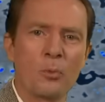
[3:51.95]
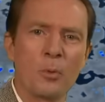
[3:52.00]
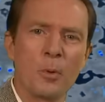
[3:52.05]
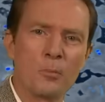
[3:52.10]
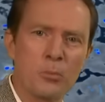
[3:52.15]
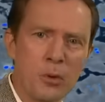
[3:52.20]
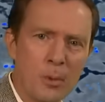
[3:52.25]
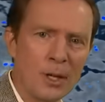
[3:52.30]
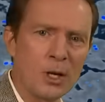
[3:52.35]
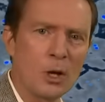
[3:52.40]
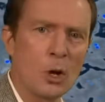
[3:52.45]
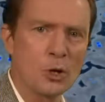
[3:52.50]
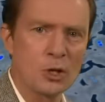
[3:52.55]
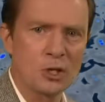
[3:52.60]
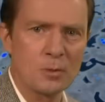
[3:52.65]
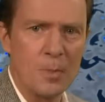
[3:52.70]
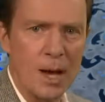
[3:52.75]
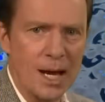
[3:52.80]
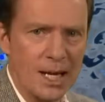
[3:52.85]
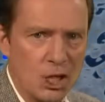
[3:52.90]
but probably not
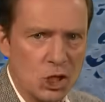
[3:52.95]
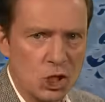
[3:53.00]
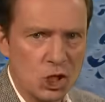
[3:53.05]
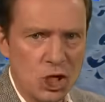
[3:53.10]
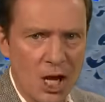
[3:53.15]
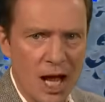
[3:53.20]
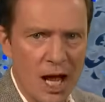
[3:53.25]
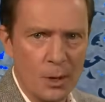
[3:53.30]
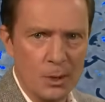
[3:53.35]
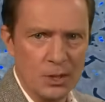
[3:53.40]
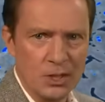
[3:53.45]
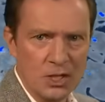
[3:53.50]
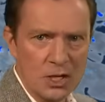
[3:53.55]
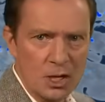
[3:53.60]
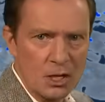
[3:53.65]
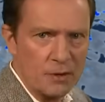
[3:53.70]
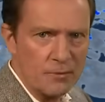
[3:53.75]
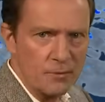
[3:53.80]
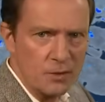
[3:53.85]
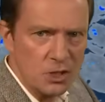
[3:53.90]
as many showers,
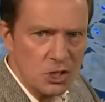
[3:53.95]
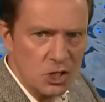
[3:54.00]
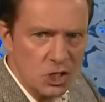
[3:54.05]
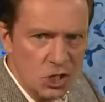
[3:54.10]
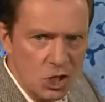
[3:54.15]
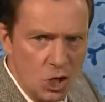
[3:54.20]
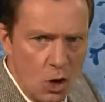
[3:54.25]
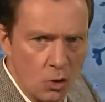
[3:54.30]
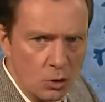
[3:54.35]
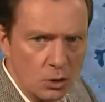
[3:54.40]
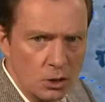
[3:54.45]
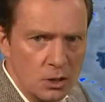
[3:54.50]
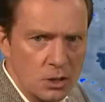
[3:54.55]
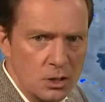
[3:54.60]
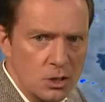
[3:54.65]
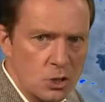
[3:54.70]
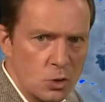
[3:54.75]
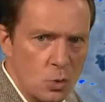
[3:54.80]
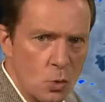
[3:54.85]
certainly for Scotland,